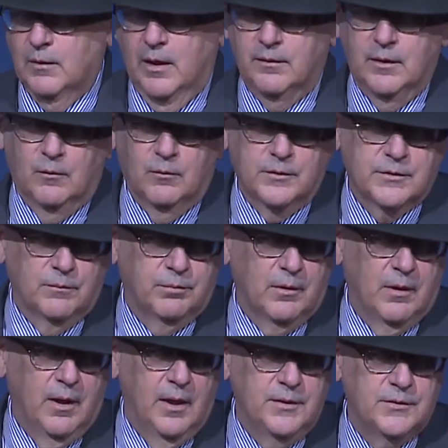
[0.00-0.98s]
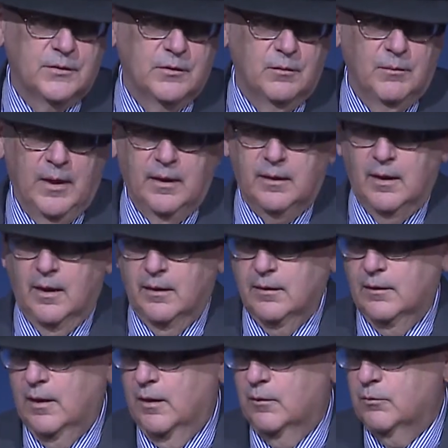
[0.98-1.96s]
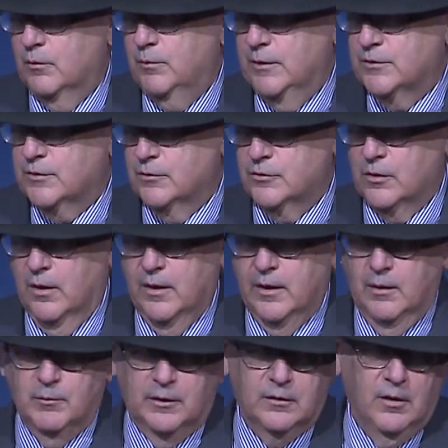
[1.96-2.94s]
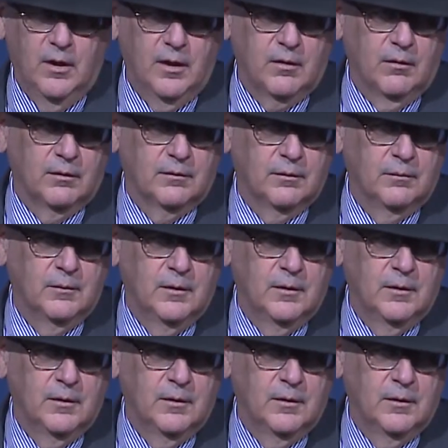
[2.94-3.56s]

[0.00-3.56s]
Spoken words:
I think would surprise you, my candidate would be Sir John A. Macdonald.